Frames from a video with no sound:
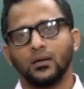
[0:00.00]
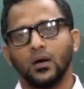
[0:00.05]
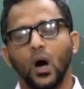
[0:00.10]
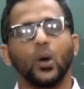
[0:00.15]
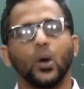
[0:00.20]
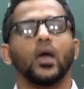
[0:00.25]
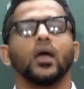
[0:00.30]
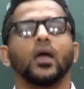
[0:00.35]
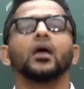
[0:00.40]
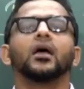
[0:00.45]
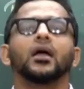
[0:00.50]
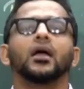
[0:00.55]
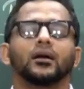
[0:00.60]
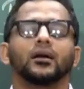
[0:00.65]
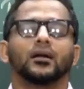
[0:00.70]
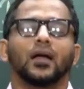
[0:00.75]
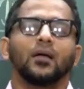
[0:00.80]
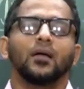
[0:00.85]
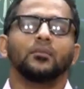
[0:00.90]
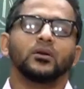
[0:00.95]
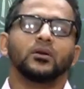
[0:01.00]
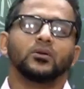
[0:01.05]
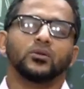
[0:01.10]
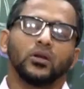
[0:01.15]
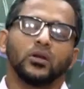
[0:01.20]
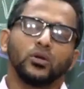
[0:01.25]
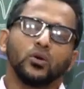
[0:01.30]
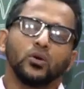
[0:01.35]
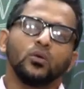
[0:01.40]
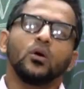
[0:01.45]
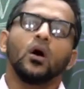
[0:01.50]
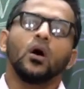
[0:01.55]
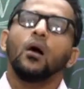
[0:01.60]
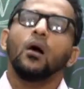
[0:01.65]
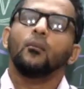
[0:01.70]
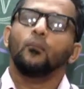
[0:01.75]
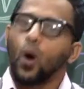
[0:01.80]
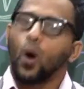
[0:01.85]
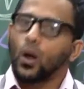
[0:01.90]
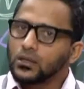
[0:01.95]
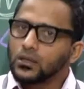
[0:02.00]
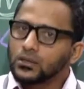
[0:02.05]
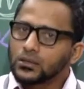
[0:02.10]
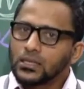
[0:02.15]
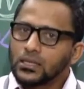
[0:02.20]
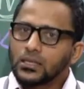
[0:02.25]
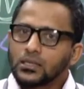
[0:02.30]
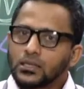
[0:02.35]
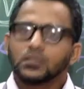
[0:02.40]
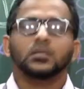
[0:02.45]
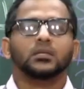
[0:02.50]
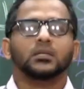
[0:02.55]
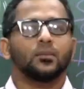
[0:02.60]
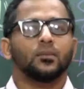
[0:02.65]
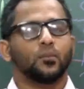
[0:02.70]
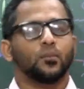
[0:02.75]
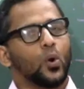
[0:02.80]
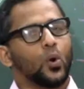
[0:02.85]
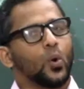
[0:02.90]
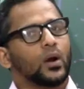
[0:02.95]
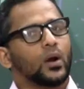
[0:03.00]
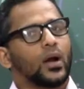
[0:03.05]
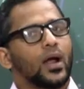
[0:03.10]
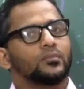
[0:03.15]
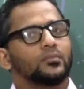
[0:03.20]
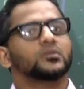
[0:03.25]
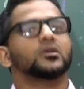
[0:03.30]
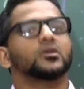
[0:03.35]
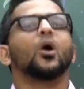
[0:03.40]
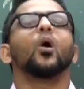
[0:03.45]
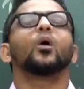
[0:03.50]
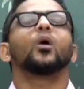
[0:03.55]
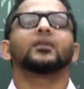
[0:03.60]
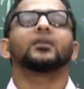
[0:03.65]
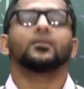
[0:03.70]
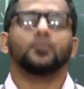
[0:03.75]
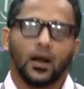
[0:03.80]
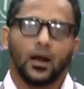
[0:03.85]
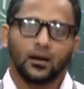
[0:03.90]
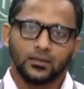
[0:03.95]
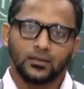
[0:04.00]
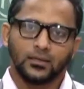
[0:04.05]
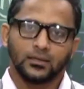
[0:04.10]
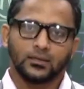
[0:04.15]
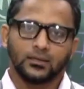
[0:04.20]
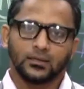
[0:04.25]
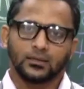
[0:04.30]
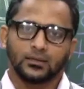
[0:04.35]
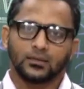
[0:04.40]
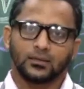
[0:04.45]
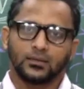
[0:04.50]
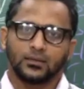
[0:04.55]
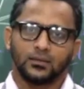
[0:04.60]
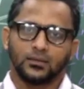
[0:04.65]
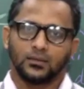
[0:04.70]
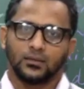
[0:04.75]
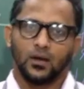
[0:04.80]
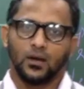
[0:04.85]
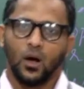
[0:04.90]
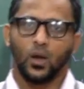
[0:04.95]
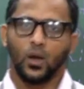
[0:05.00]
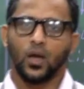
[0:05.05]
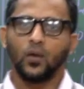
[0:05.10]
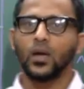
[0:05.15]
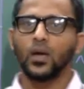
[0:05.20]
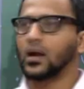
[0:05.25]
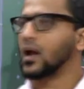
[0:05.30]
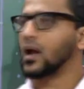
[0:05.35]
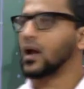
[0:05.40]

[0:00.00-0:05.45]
Okay, it can be to the new policies, the programs, on the practices. Okay, we are